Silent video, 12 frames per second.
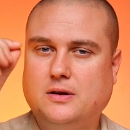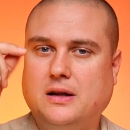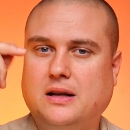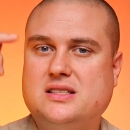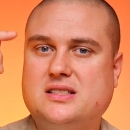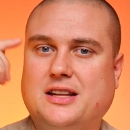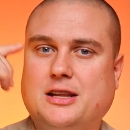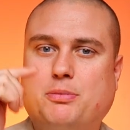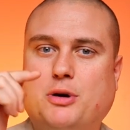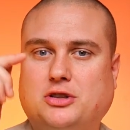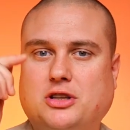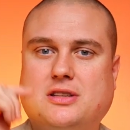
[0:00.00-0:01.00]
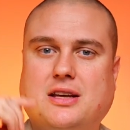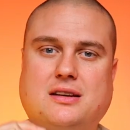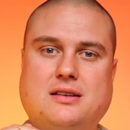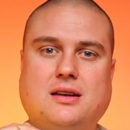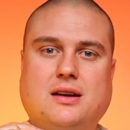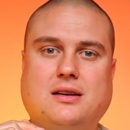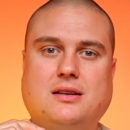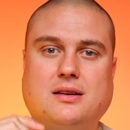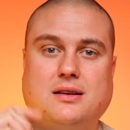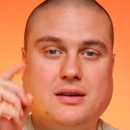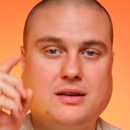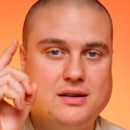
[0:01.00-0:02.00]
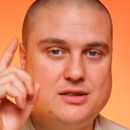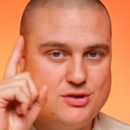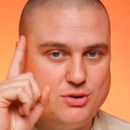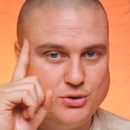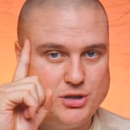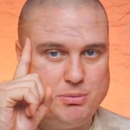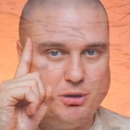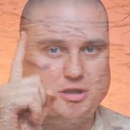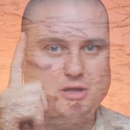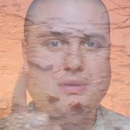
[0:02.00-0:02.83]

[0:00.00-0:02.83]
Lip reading: it's not about the technique. It's only about the